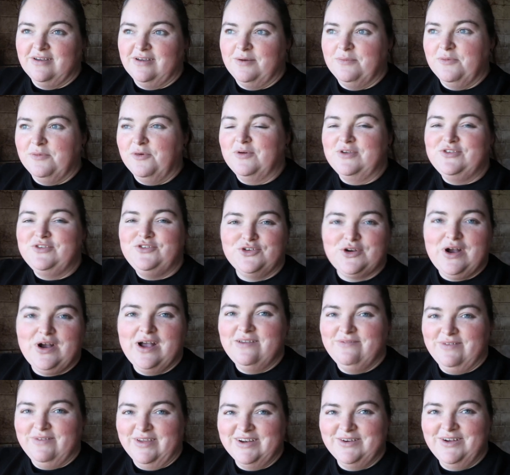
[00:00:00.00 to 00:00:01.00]
I'm always
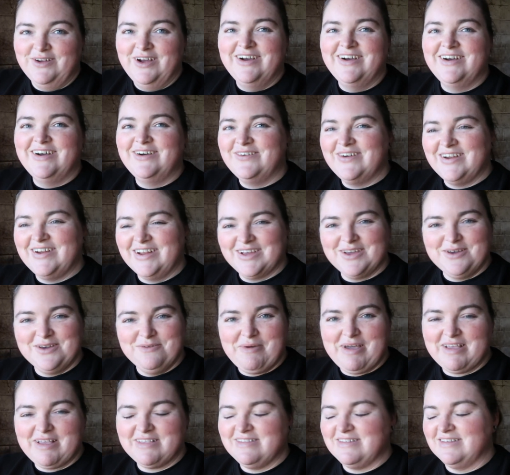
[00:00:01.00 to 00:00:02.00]
driving when I
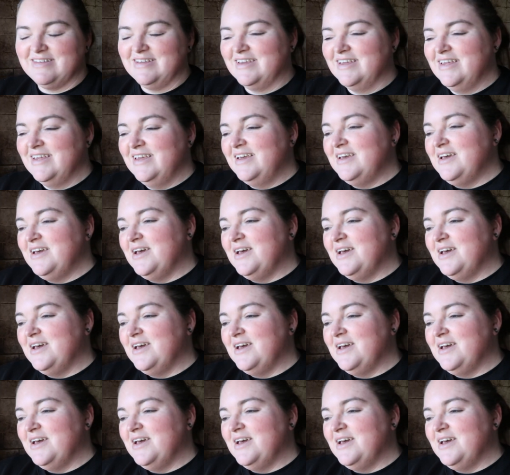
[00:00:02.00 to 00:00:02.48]
go past it.